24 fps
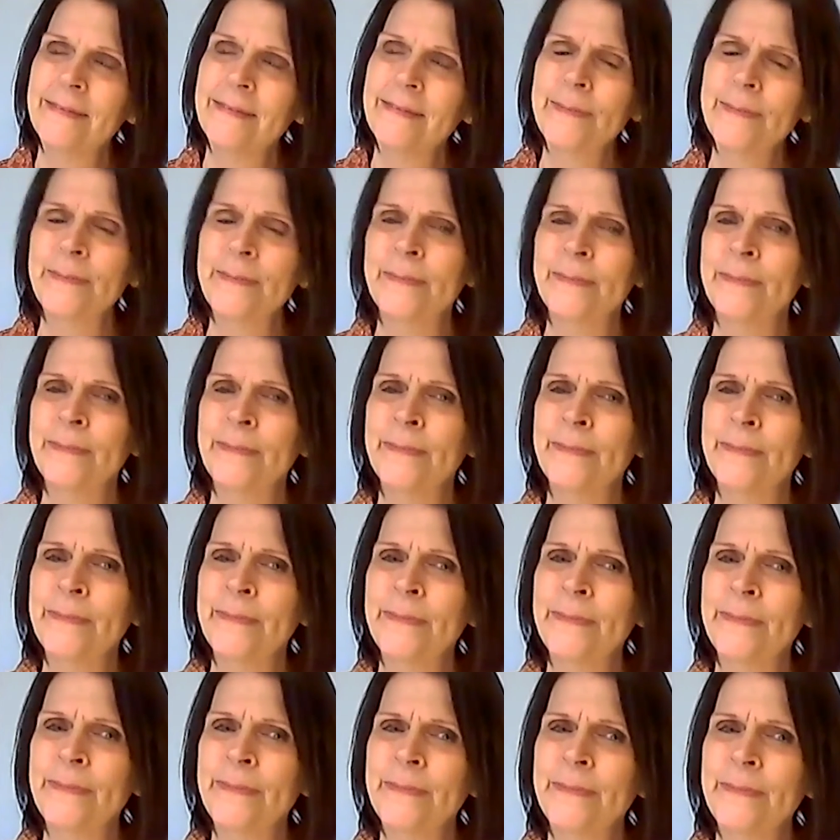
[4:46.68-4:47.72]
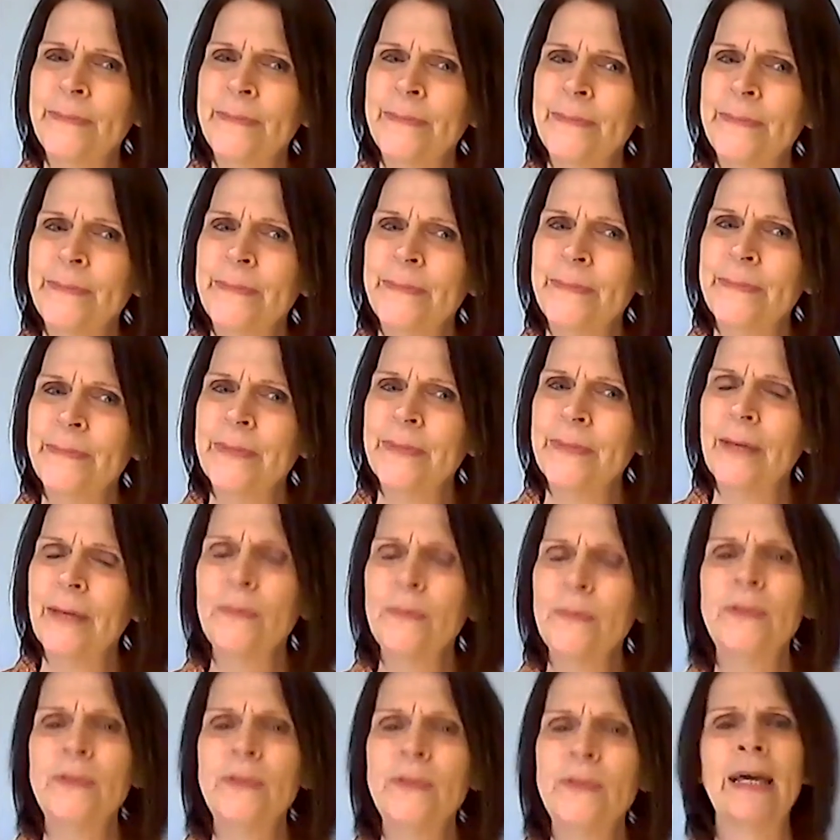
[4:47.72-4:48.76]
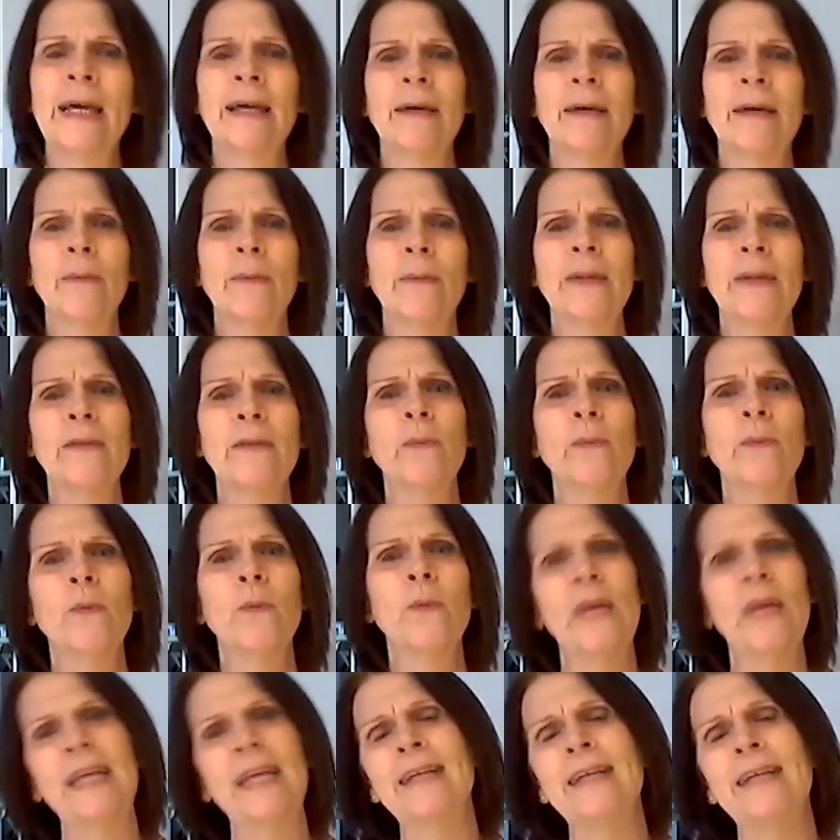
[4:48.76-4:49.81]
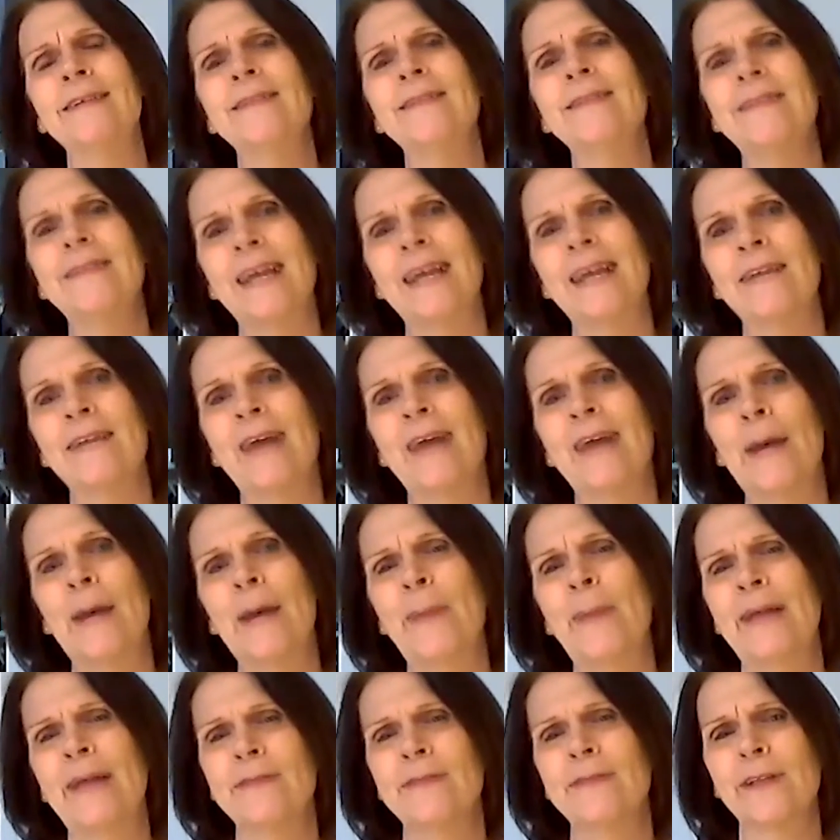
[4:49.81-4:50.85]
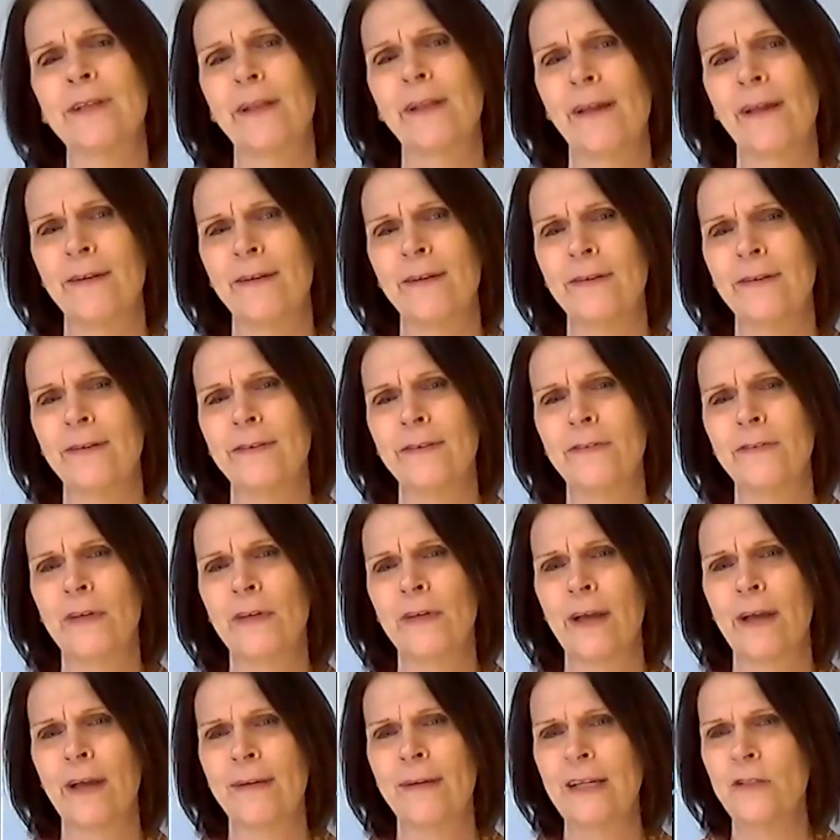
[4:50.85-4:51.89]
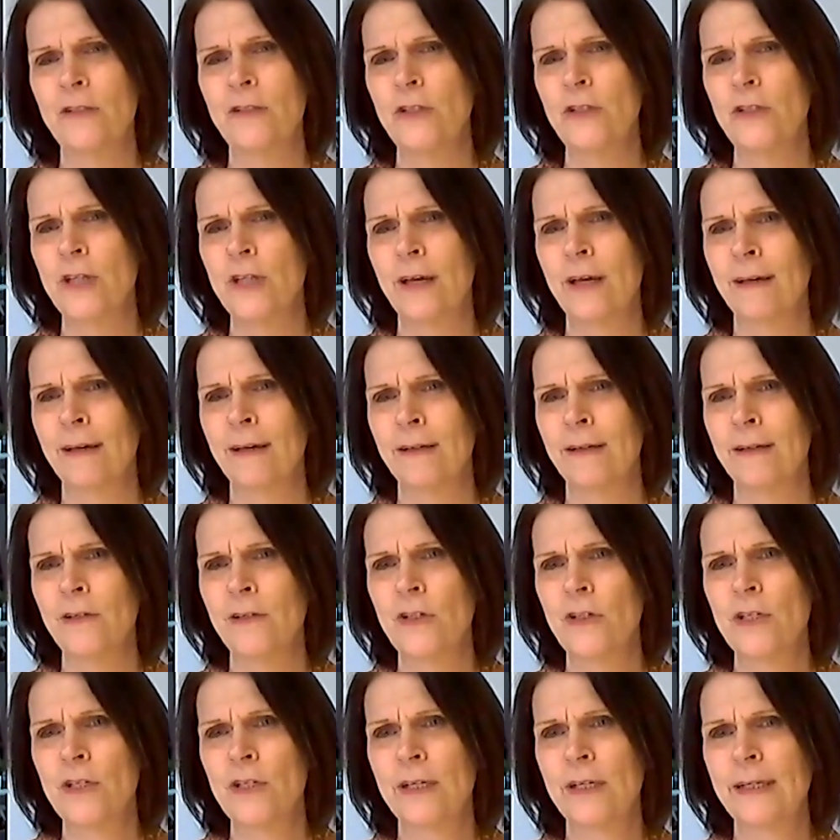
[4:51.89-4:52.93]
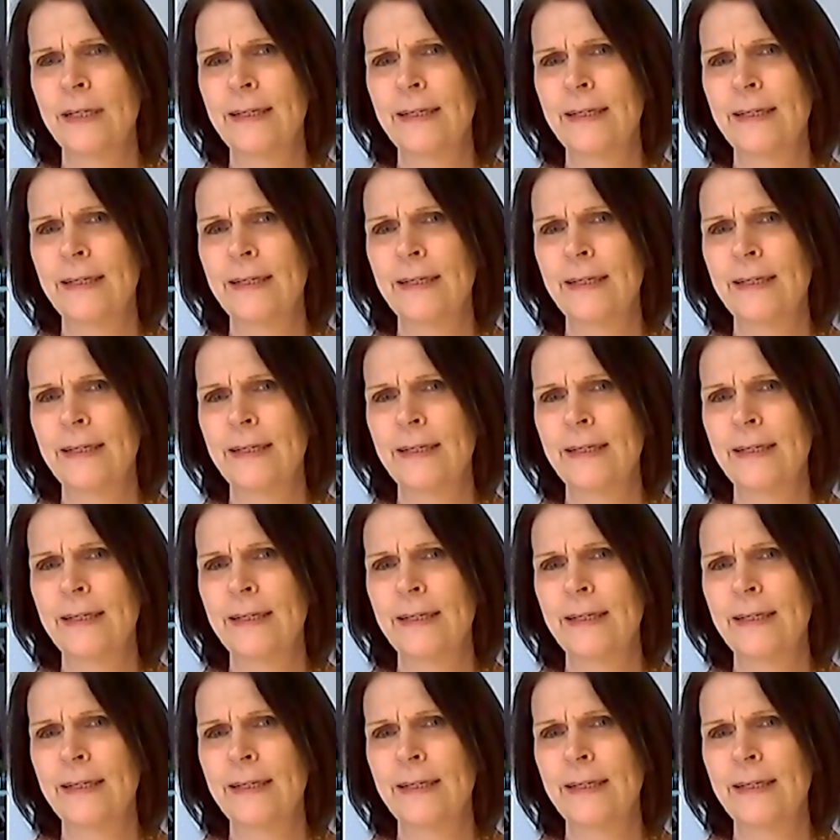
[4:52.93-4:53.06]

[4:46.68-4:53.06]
I wonder whether we save our best clothes for going to church.